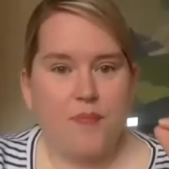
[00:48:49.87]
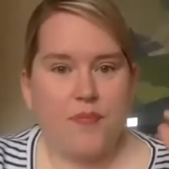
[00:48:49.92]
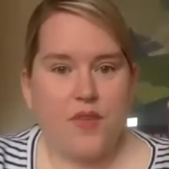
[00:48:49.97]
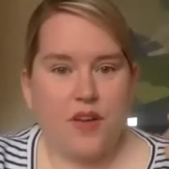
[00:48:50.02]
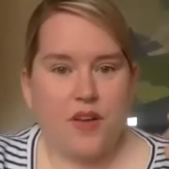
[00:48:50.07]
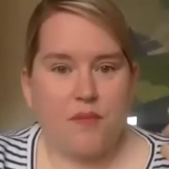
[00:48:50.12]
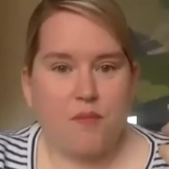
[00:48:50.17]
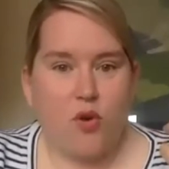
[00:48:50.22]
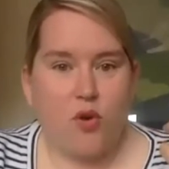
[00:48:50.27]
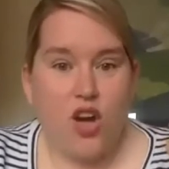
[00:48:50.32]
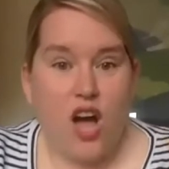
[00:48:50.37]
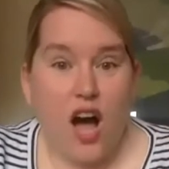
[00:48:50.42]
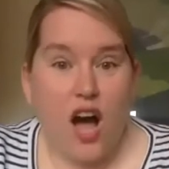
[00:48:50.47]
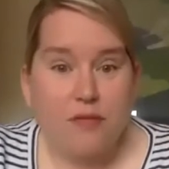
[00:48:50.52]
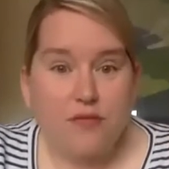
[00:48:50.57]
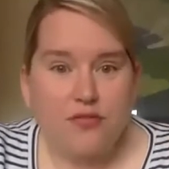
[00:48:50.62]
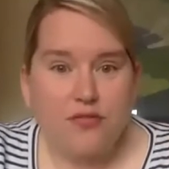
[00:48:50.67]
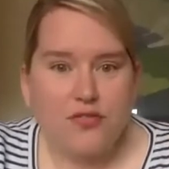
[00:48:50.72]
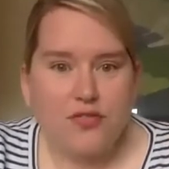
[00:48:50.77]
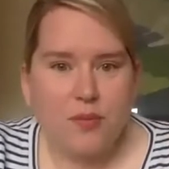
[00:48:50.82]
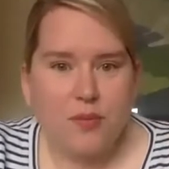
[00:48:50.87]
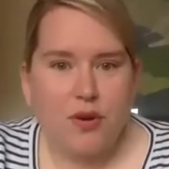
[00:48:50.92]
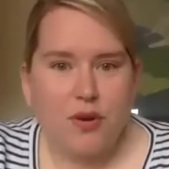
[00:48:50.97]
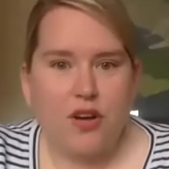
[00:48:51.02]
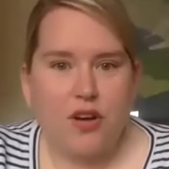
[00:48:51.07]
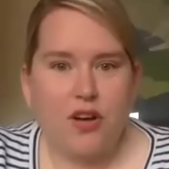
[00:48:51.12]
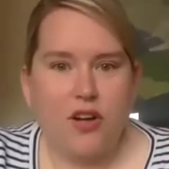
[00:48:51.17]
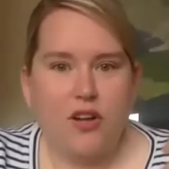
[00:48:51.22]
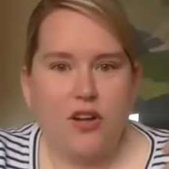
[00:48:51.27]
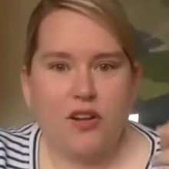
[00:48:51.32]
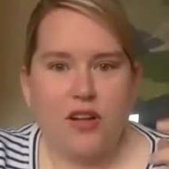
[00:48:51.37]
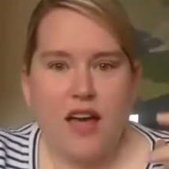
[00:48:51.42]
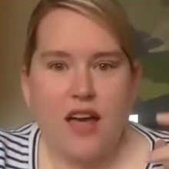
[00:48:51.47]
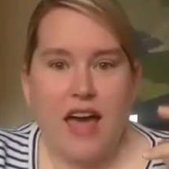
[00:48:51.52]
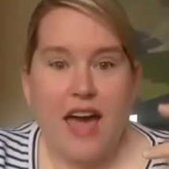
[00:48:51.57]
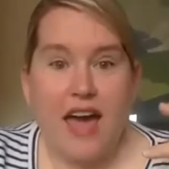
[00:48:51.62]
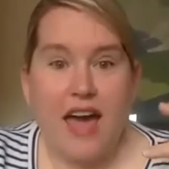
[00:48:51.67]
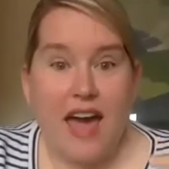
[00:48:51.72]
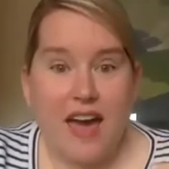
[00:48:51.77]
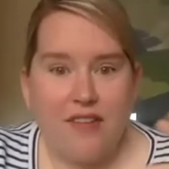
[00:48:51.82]
more comfortable,
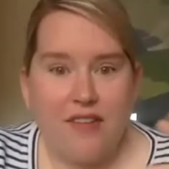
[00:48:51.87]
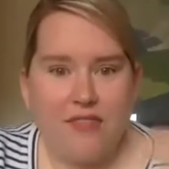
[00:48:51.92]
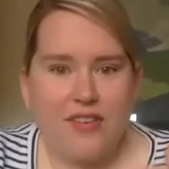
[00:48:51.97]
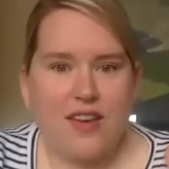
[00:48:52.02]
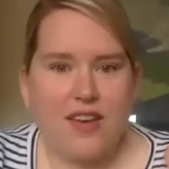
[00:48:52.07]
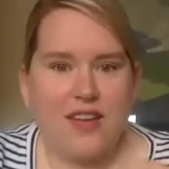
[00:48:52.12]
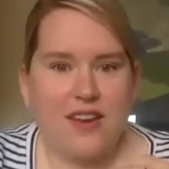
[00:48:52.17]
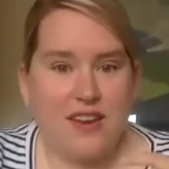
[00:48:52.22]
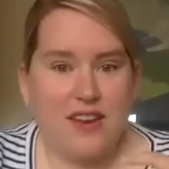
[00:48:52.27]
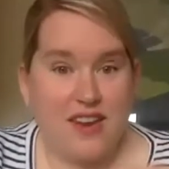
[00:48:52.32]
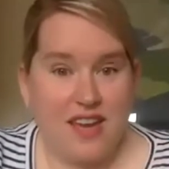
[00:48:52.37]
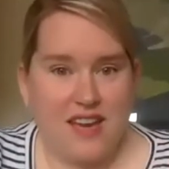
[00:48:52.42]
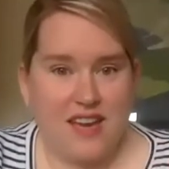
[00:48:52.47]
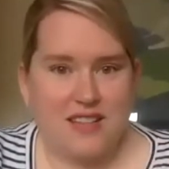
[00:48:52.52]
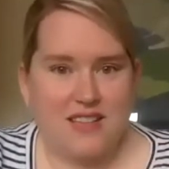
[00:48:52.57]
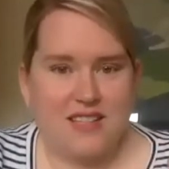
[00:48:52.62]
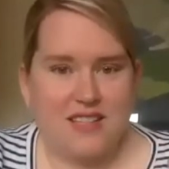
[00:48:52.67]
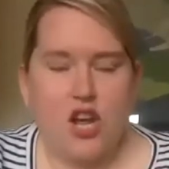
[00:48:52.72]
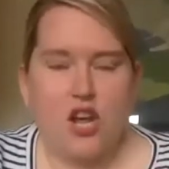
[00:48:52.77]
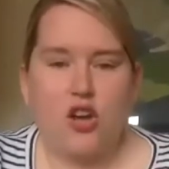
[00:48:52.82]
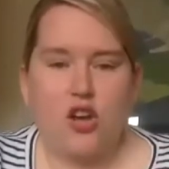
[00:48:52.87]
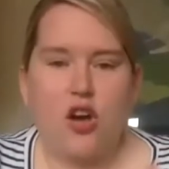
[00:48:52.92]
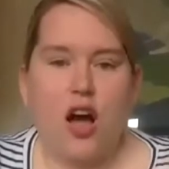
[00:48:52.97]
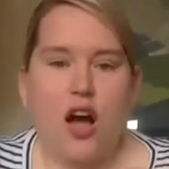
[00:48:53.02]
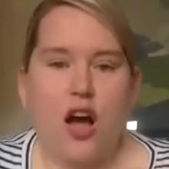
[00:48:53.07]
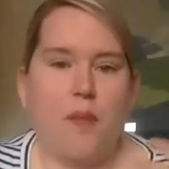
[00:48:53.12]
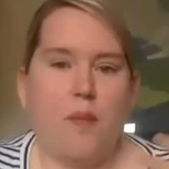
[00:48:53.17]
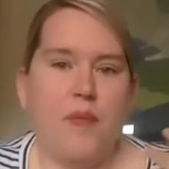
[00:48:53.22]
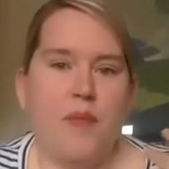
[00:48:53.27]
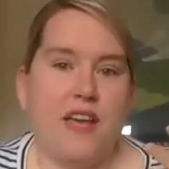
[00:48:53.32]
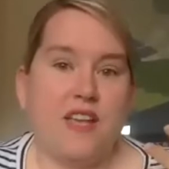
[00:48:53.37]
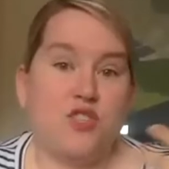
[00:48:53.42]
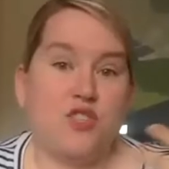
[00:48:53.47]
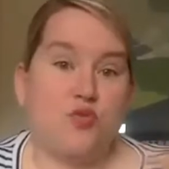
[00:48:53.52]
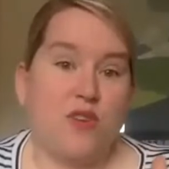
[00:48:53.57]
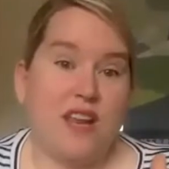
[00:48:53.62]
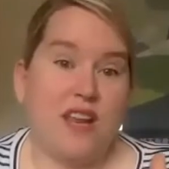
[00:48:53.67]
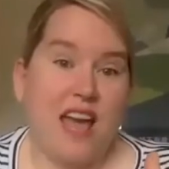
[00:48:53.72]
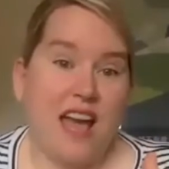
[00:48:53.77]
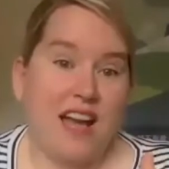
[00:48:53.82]
heavier knit. It's
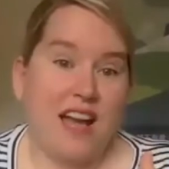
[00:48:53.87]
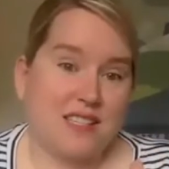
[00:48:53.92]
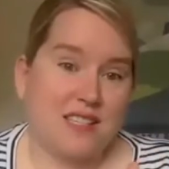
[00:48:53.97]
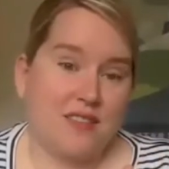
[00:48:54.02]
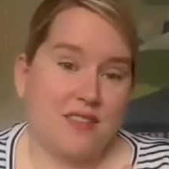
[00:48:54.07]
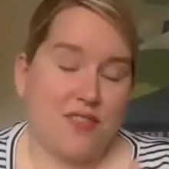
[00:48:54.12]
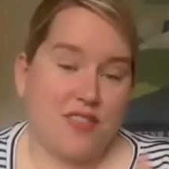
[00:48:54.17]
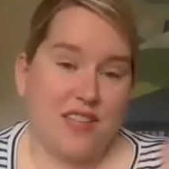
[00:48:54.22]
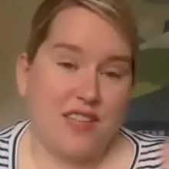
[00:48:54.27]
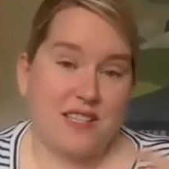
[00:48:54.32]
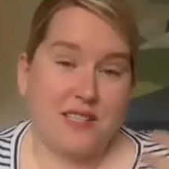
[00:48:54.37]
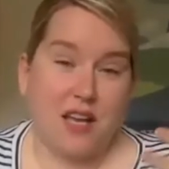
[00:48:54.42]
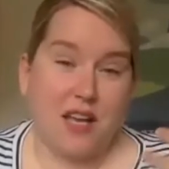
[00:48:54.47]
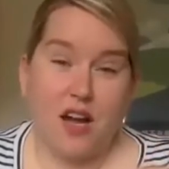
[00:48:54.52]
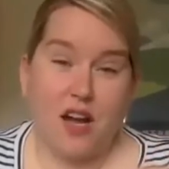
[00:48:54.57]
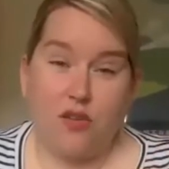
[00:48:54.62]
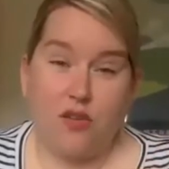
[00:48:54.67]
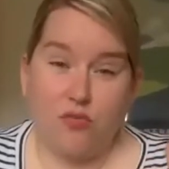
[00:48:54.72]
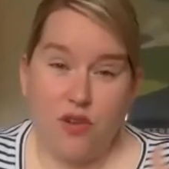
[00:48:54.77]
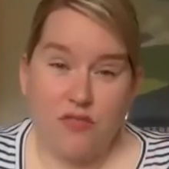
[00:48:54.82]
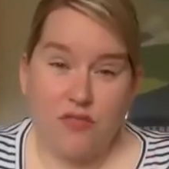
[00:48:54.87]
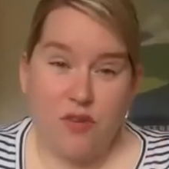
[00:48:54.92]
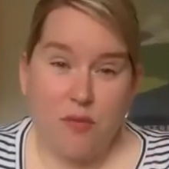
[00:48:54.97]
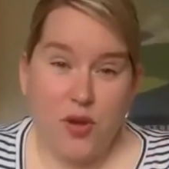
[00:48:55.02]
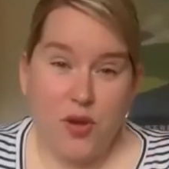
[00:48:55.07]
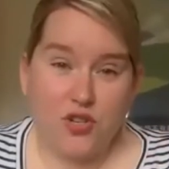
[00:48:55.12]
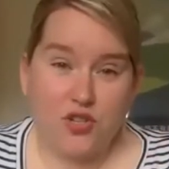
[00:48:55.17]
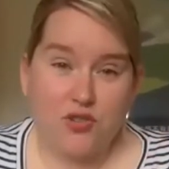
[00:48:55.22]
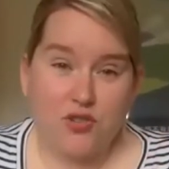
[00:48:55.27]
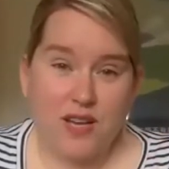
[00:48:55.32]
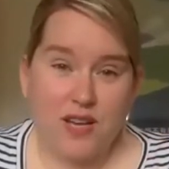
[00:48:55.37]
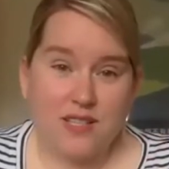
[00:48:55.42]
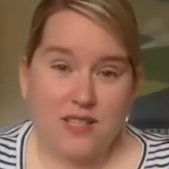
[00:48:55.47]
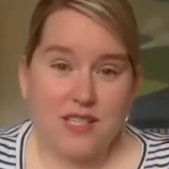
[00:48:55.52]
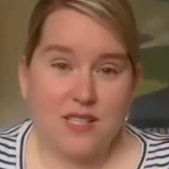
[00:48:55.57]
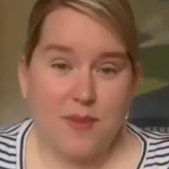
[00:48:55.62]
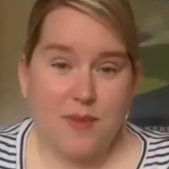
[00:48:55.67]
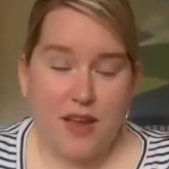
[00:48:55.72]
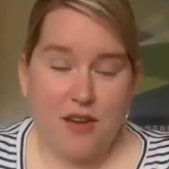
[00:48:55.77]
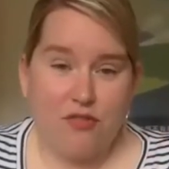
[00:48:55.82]
really excellent for things like our Rivermont dress
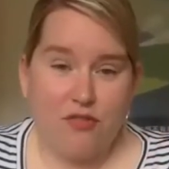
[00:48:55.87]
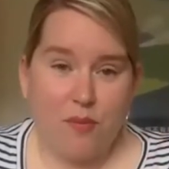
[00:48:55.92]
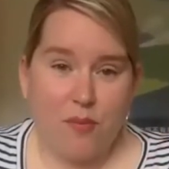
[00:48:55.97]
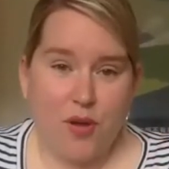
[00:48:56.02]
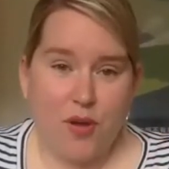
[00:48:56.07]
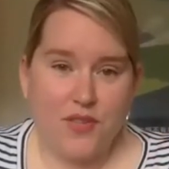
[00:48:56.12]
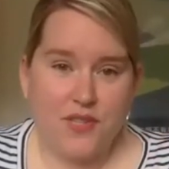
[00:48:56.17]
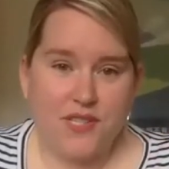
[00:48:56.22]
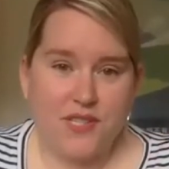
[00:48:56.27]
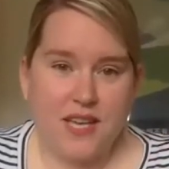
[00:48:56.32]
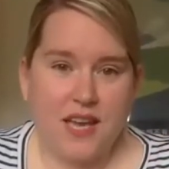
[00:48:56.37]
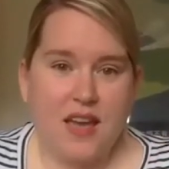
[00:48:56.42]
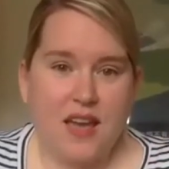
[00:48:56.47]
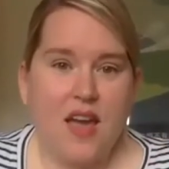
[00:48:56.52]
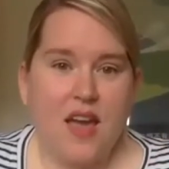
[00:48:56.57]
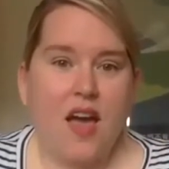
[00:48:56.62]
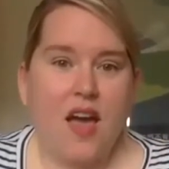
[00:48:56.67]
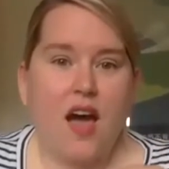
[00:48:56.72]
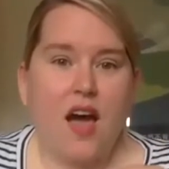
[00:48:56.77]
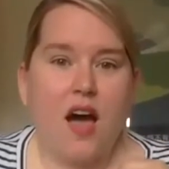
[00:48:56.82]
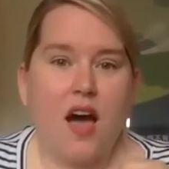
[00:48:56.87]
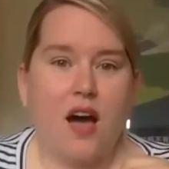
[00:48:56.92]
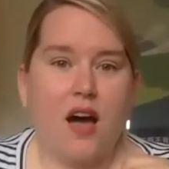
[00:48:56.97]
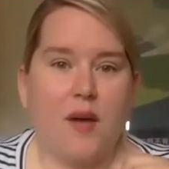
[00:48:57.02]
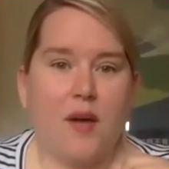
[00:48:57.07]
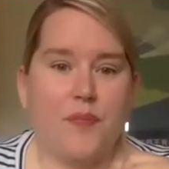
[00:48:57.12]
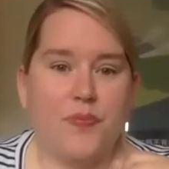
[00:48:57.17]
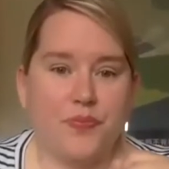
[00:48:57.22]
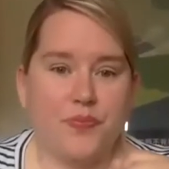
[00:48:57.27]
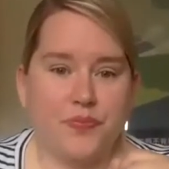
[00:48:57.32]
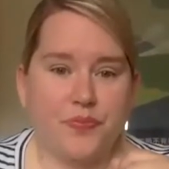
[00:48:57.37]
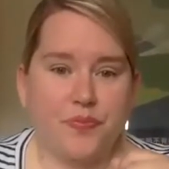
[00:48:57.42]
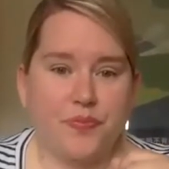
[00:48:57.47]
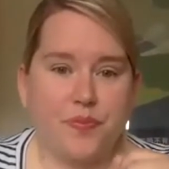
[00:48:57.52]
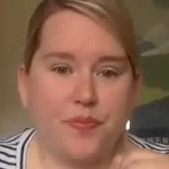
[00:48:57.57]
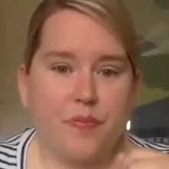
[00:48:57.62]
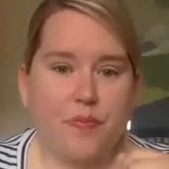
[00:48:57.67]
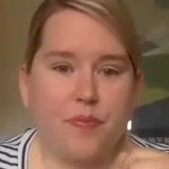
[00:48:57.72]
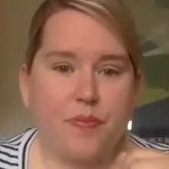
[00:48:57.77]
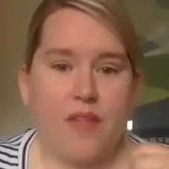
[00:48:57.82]
is made for a Ponte.
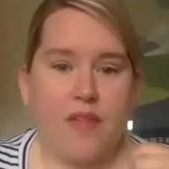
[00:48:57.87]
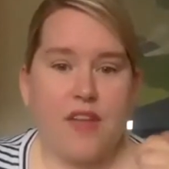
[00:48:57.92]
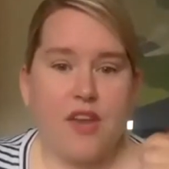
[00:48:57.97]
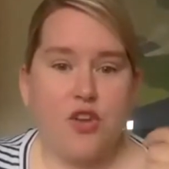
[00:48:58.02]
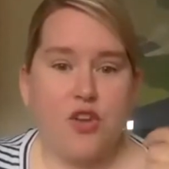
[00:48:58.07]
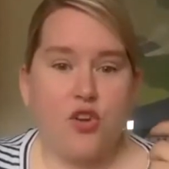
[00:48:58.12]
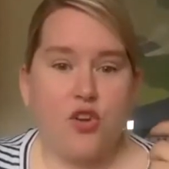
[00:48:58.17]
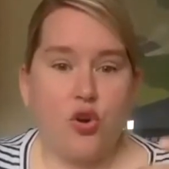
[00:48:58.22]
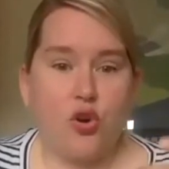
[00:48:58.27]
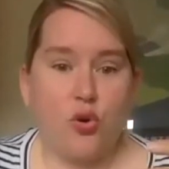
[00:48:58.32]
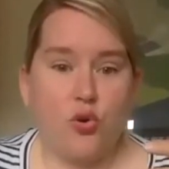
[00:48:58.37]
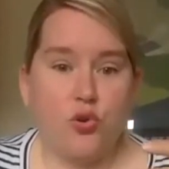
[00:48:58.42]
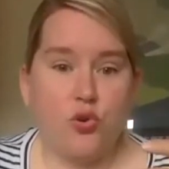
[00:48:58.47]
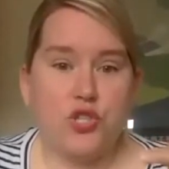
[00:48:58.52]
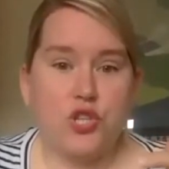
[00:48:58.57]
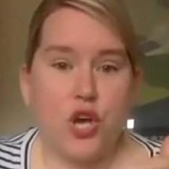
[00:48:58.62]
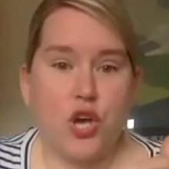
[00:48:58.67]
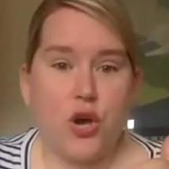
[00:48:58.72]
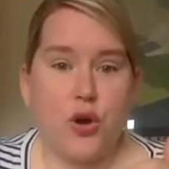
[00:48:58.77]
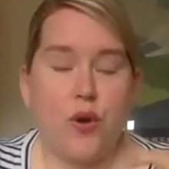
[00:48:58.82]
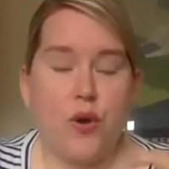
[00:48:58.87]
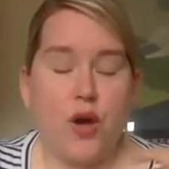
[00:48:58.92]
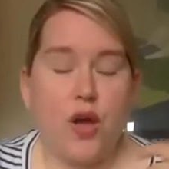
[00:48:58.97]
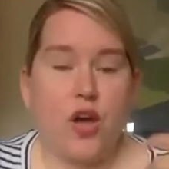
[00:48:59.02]
And then you can also